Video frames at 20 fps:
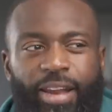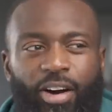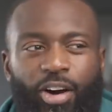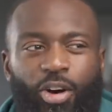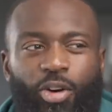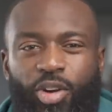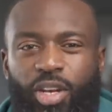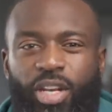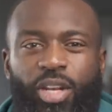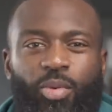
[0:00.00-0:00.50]
the
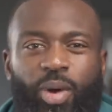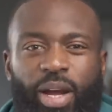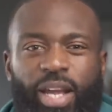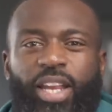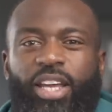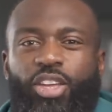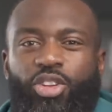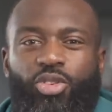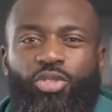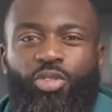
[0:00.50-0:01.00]
only way
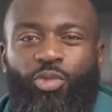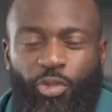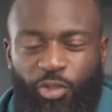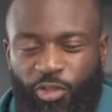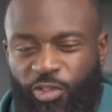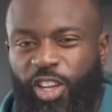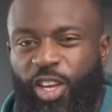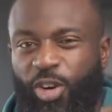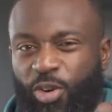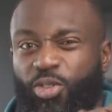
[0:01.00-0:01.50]
that you
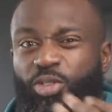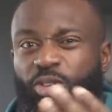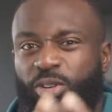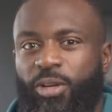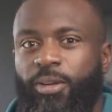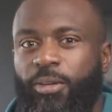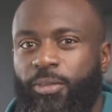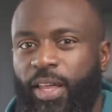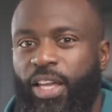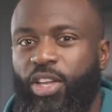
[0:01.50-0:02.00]
feel
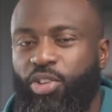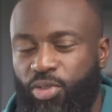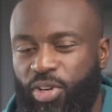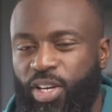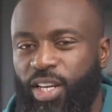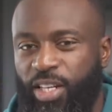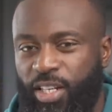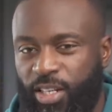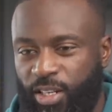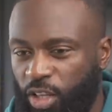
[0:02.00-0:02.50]
that you
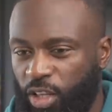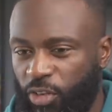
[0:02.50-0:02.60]
can